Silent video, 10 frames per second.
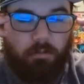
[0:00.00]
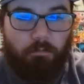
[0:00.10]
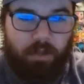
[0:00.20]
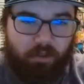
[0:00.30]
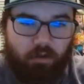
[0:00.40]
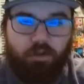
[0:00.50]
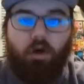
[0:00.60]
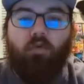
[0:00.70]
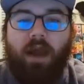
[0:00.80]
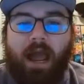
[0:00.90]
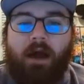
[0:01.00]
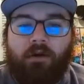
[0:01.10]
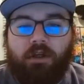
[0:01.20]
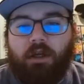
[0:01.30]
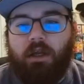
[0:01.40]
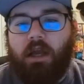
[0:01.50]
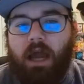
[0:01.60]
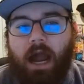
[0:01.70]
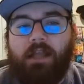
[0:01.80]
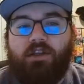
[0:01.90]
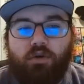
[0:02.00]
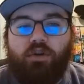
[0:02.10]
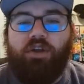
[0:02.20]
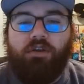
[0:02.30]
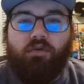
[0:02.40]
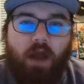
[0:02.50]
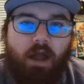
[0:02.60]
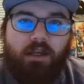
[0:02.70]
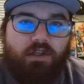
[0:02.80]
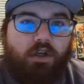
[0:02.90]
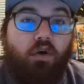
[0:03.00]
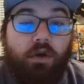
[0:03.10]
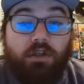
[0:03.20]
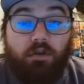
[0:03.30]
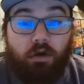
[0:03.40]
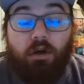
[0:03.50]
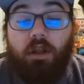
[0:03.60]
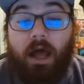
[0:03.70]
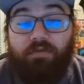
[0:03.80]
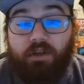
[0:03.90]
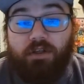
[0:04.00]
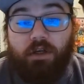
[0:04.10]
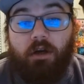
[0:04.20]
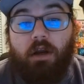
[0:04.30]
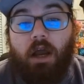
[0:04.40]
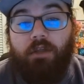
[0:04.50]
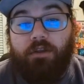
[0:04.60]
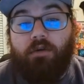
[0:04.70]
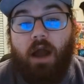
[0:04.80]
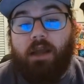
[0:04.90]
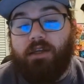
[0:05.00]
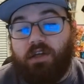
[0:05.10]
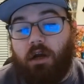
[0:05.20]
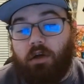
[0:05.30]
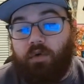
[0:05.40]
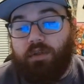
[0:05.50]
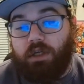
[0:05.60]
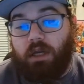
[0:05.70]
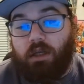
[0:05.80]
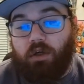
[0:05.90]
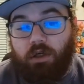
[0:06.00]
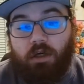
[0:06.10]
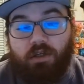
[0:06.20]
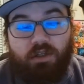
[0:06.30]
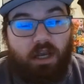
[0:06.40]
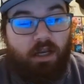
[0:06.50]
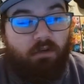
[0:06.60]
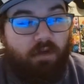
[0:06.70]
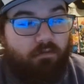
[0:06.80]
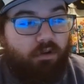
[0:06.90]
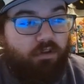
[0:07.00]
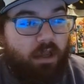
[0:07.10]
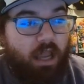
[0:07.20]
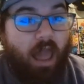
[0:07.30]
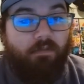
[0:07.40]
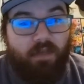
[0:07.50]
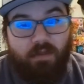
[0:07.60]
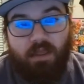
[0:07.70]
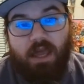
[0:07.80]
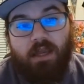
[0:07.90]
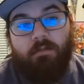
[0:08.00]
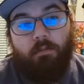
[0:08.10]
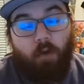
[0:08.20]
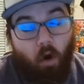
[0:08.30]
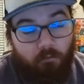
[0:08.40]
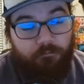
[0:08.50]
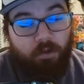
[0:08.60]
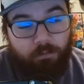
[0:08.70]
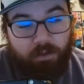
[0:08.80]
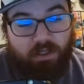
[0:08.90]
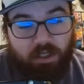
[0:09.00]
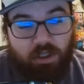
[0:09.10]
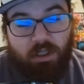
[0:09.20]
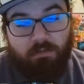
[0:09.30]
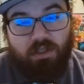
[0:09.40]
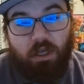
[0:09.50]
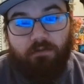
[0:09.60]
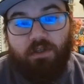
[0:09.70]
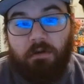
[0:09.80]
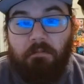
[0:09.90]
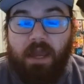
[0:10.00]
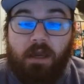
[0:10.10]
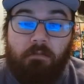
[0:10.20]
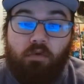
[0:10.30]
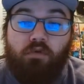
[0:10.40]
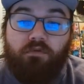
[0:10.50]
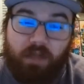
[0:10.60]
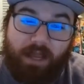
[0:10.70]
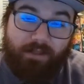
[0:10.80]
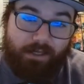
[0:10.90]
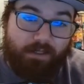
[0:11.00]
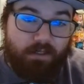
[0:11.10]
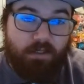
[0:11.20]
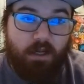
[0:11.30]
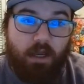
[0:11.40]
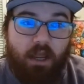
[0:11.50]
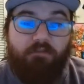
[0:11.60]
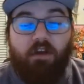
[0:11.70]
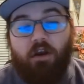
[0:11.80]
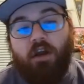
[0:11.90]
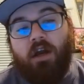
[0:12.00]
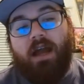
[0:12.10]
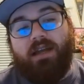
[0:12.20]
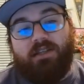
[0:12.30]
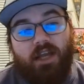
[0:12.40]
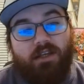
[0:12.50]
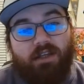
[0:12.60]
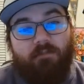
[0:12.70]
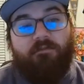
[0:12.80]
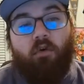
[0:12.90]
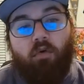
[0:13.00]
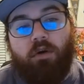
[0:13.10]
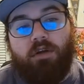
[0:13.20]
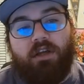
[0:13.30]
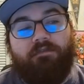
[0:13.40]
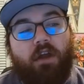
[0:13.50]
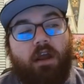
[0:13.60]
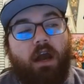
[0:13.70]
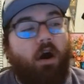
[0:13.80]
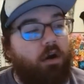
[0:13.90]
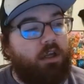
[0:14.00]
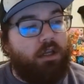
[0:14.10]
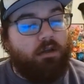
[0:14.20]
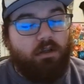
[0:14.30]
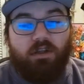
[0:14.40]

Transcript: build around. I do think the Rockies are going to learn a lot this year. I think the Rockies are going to get a good understanding of everything, and then they can hopefully position themselves to make a move like this. If their young guys take step forward, if they are getting